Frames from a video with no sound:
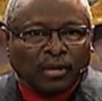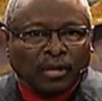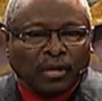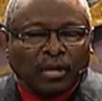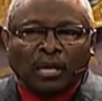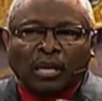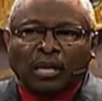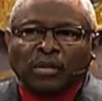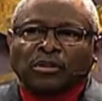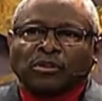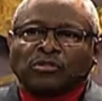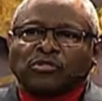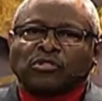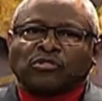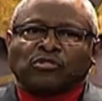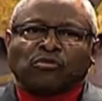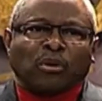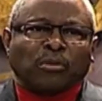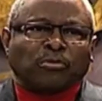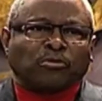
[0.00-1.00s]
Uh, there's a
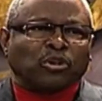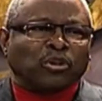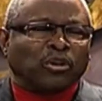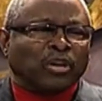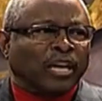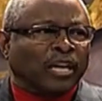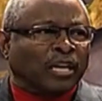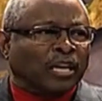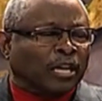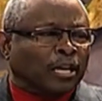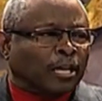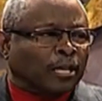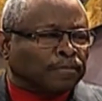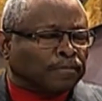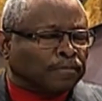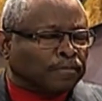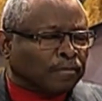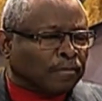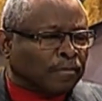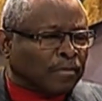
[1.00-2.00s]
scripture in um,
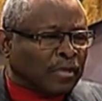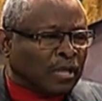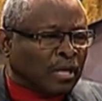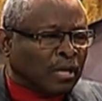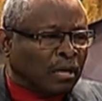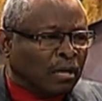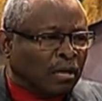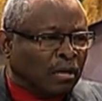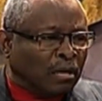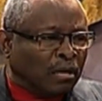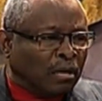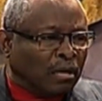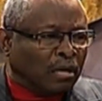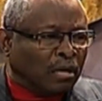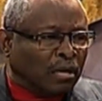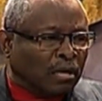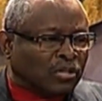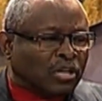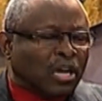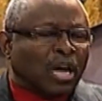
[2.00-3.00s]

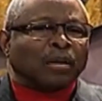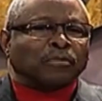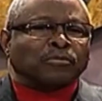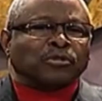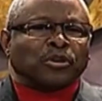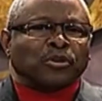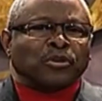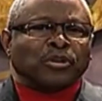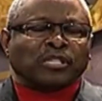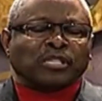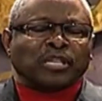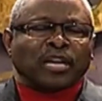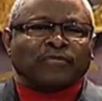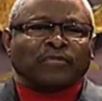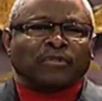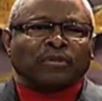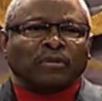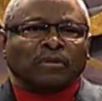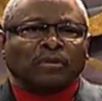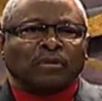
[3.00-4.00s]
uh, Psalms
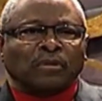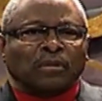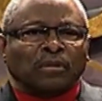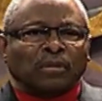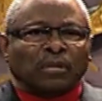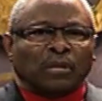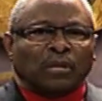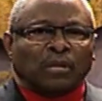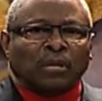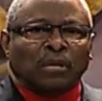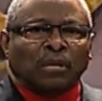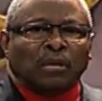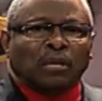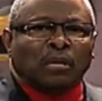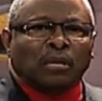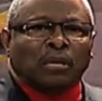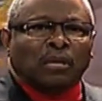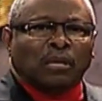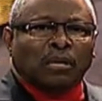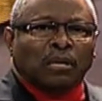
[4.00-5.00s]
37,
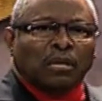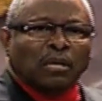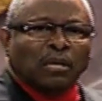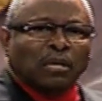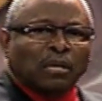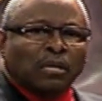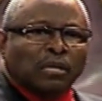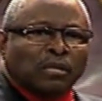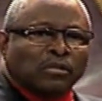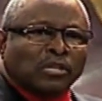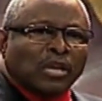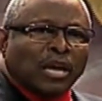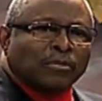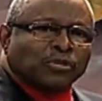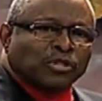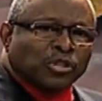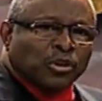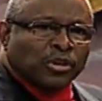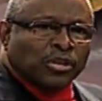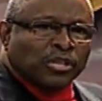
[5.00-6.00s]
Psalms
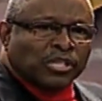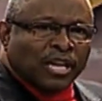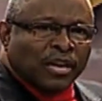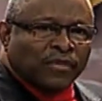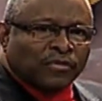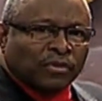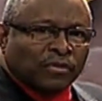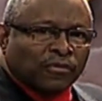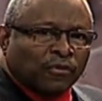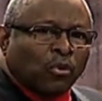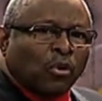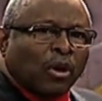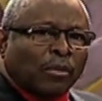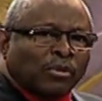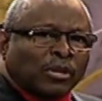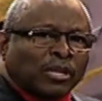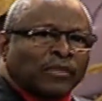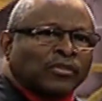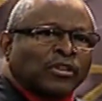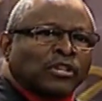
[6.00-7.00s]
37, 4, I
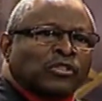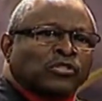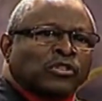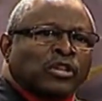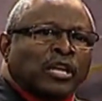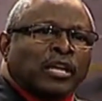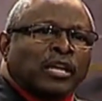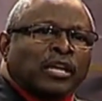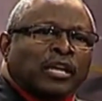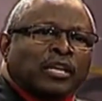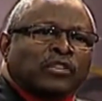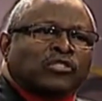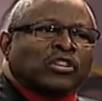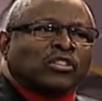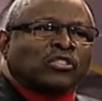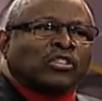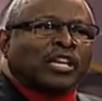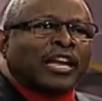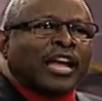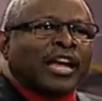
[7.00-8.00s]
believe it is. It says,
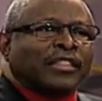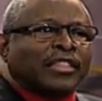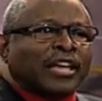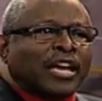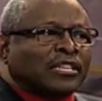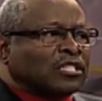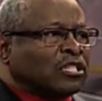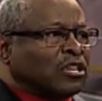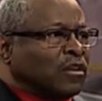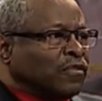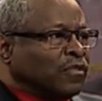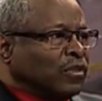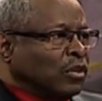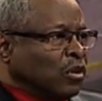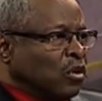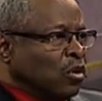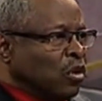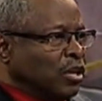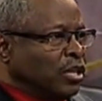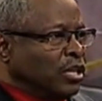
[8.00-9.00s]
Delight thyself in the
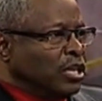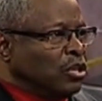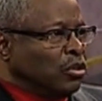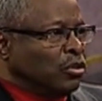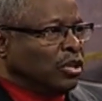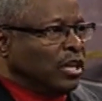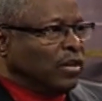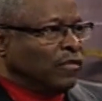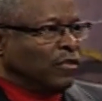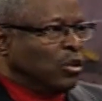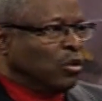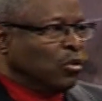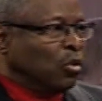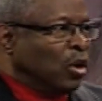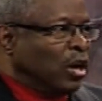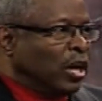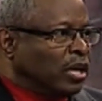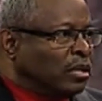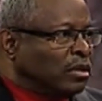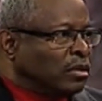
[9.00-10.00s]
Lord, and he'll give you
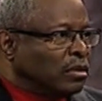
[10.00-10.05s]
what?